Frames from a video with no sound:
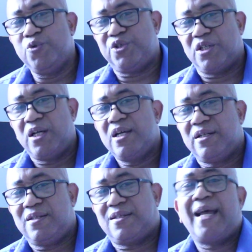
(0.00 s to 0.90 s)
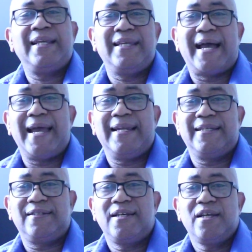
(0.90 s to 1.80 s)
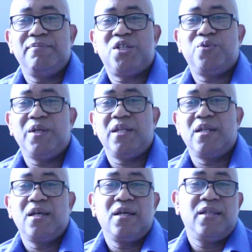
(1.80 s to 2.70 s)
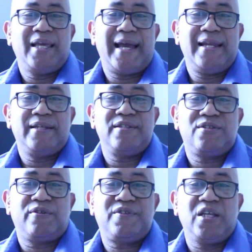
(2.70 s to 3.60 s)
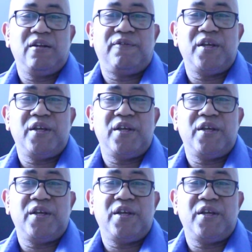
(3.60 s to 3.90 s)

Lucia, this tiny island between the islands of St.